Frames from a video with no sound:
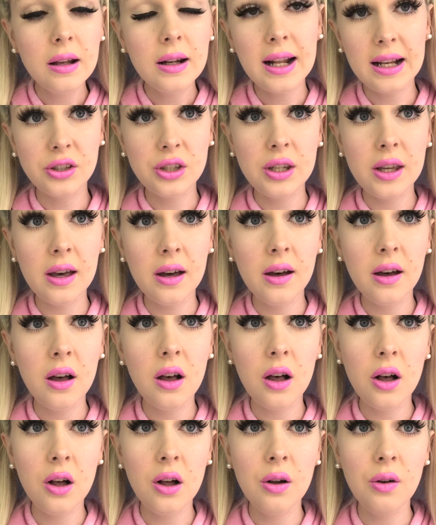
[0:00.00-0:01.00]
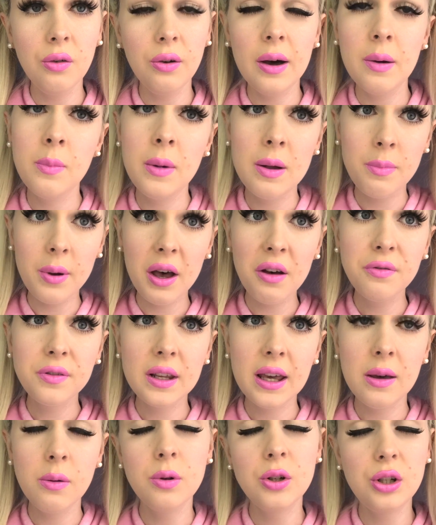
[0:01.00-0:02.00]
next year uh, around my
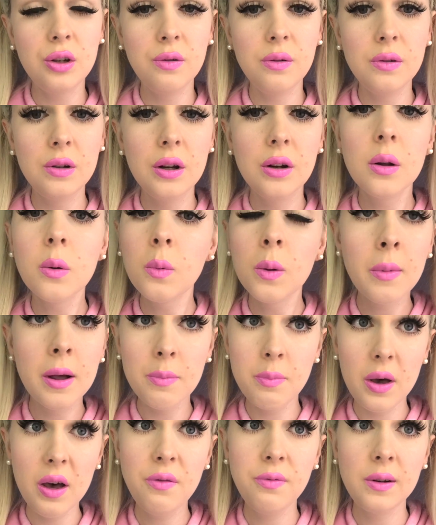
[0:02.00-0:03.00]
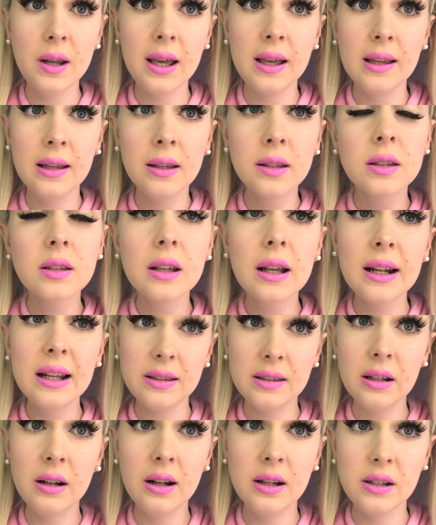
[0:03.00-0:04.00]
birthday, which if you don't know when my birthday is, it
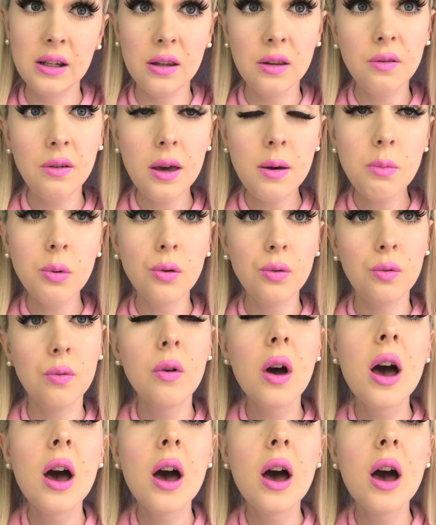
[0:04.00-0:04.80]
is the 19th of April.